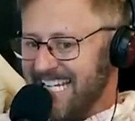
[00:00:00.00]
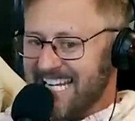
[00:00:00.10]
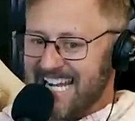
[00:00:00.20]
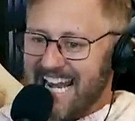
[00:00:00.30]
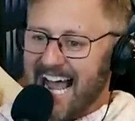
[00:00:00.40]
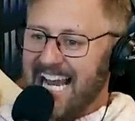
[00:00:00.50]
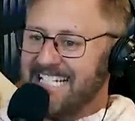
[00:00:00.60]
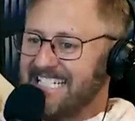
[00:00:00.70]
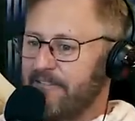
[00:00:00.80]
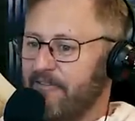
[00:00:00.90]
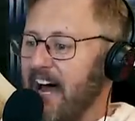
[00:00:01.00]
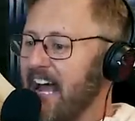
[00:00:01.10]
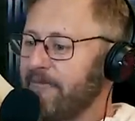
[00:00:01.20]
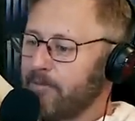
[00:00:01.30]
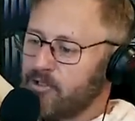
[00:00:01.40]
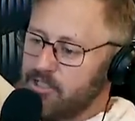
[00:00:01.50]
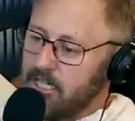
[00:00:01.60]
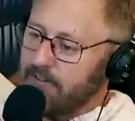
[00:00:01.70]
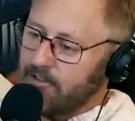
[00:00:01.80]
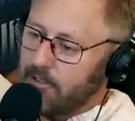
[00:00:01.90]

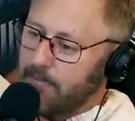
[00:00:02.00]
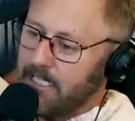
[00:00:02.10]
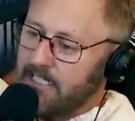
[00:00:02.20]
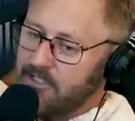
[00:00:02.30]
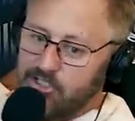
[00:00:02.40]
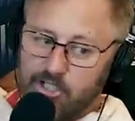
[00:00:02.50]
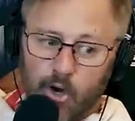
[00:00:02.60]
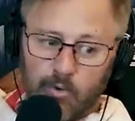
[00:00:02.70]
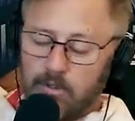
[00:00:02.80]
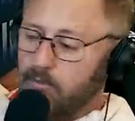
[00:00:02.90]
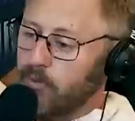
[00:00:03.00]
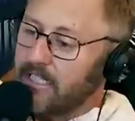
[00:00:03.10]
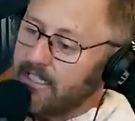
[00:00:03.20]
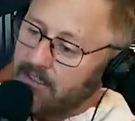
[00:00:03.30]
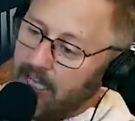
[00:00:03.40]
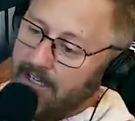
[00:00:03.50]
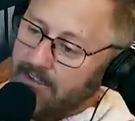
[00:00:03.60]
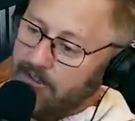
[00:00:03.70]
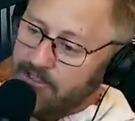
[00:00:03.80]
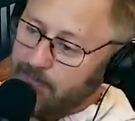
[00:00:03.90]
95% of comedians don't really like
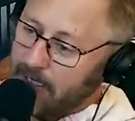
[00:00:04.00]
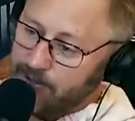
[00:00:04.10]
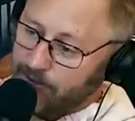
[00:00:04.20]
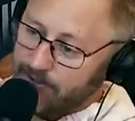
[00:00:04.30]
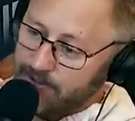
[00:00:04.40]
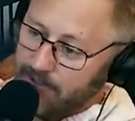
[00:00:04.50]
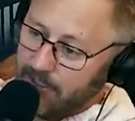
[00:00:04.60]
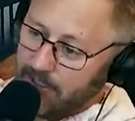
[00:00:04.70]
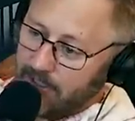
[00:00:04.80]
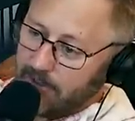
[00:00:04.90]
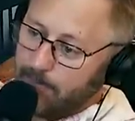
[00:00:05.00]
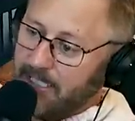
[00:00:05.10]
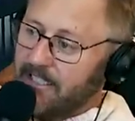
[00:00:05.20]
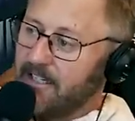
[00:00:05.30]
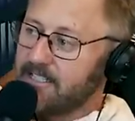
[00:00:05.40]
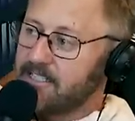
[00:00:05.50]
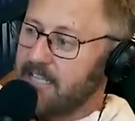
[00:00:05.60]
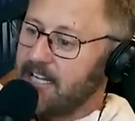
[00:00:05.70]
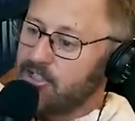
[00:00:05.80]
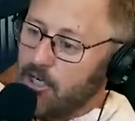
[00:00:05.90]
their specials, because
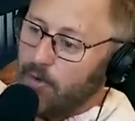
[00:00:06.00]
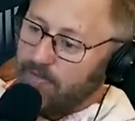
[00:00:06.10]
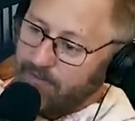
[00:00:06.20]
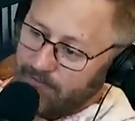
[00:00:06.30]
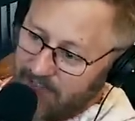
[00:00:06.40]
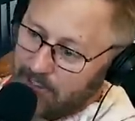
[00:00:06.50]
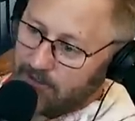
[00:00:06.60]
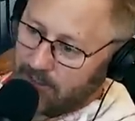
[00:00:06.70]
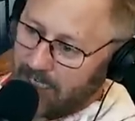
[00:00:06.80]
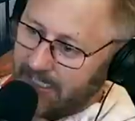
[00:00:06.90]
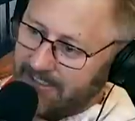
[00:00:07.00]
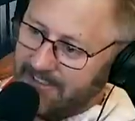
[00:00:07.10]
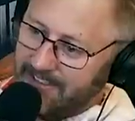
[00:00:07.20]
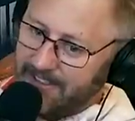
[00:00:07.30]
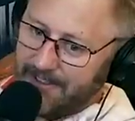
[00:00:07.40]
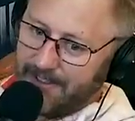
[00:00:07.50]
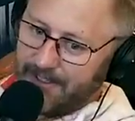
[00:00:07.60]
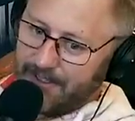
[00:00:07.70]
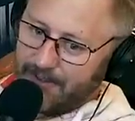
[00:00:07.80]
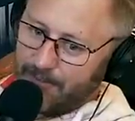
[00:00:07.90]
they don't feel like
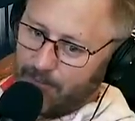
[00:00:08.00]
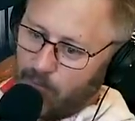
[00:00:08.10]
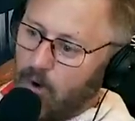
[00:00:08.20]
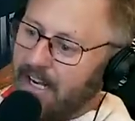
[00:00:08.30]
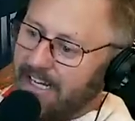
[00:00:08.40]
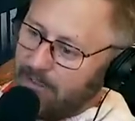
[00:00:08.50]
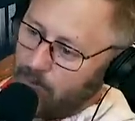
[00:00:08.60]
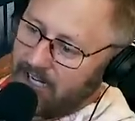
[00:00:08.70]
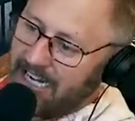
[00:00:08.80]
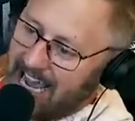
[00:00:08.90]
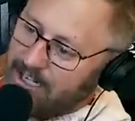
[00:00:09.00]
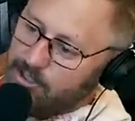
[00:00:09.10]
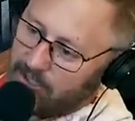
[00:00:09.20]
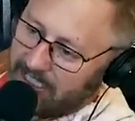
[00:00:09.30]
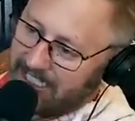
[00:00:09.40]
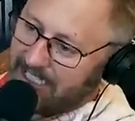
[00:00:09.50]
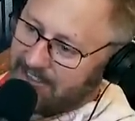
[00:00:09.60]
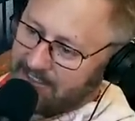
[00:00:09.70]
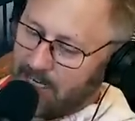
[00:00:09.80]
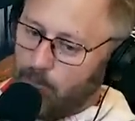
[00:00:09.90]
what it actually
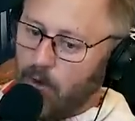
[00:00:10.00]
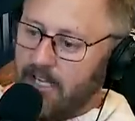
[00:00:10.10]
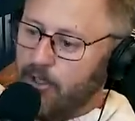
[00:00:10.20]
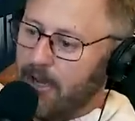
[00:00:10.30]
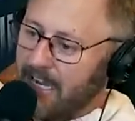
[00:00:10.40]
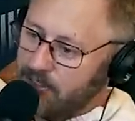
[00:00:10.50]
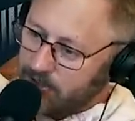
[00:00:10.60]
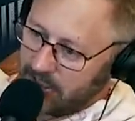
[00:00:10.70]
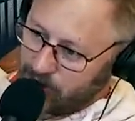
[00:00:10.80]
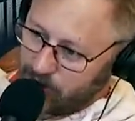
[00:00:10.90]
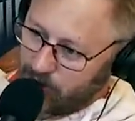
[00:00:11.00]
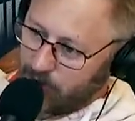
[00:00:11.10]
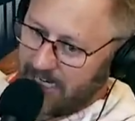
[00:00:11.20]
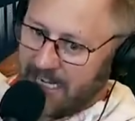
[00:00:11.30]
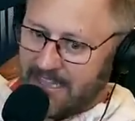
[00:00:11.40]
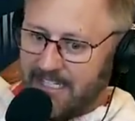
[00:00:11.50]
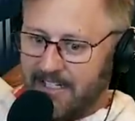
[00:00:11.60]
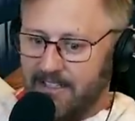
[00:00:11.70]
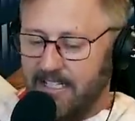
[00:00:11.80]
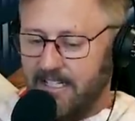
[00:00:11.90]
is and what you actually do. And I
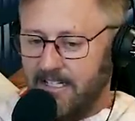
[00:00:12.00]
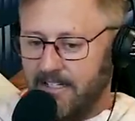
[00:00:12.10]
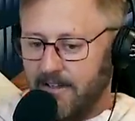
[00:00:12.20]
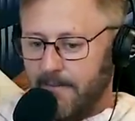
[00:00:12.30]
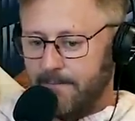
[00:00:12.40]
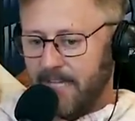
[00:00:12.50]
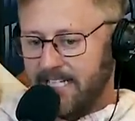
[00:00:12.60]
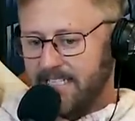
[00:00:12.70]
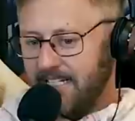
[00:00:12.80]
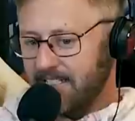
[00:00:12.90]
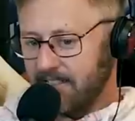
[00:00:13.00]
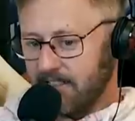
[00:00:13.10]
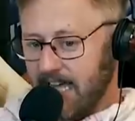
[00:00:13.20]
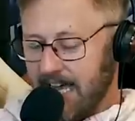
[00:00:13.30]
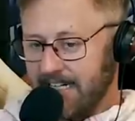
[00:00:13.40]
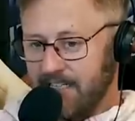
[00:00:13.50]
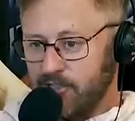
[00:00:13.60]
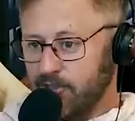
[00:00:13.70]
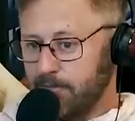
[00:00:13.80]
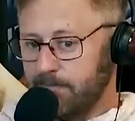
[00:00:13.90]
think I say this a lot, and I
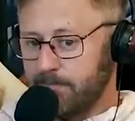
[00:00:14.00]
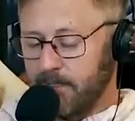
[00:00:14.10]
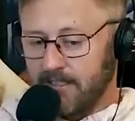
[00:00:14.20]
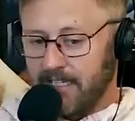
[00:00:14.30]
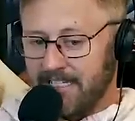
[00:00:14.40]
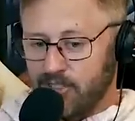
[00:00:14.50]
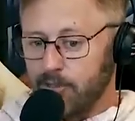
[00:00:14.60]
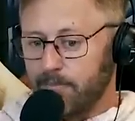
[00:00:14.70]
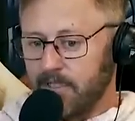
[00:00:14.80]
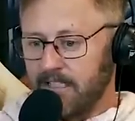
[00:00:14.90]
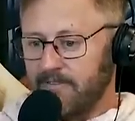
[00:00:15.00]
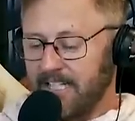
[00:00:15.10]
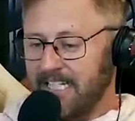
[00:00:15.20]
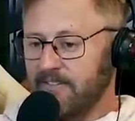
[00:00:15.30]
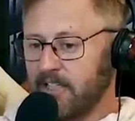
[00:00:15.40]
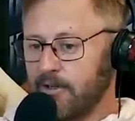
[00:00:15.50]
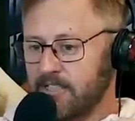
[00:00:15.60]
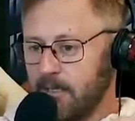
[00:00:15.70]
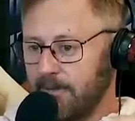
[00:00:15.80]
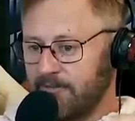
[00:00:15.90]
do believe it, even though
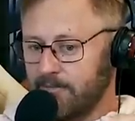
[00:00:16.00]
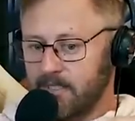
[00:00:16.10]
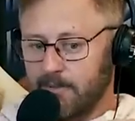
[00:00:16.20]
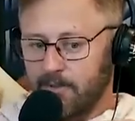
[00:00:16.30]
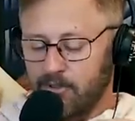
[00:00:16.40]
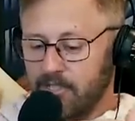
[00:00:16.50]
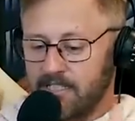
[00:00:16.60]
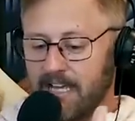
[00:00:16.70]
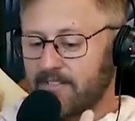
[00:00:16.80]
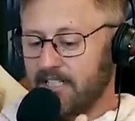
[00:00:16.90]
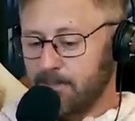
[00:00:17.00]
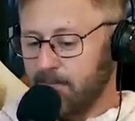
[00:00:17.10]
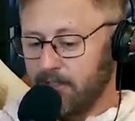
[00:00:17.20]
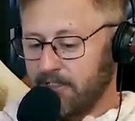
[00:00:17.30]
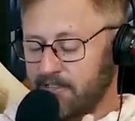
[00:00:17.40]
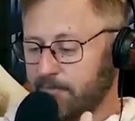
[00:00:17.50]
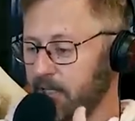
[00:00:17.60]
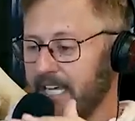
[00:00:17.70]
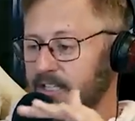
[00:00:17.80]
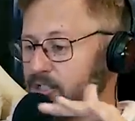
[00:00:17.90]
it's coming from someone who doesn't have the experience of
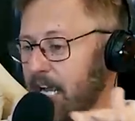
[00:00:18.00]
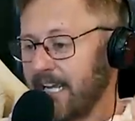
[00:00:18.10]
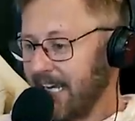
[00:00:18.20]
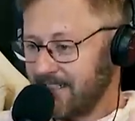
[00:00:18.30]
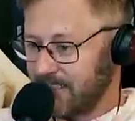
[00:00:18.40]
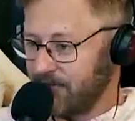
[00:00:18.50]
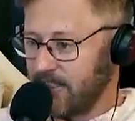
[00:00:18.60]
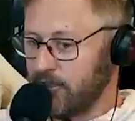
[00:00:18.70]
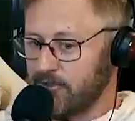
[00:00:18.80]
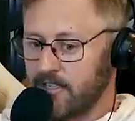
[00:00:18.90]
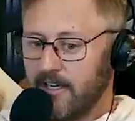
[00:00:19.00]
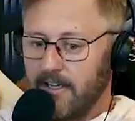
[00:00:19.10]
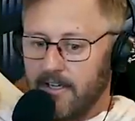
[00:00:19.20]
playing gigantic venues.